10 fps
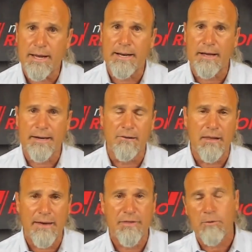And a
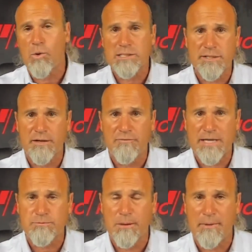lot, there was an
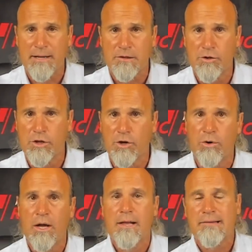investment by Lulu
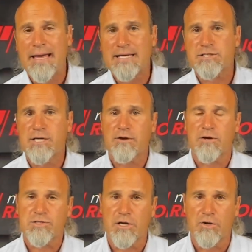last year or
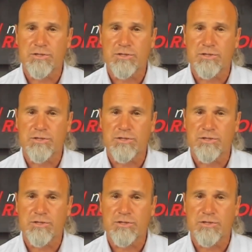so.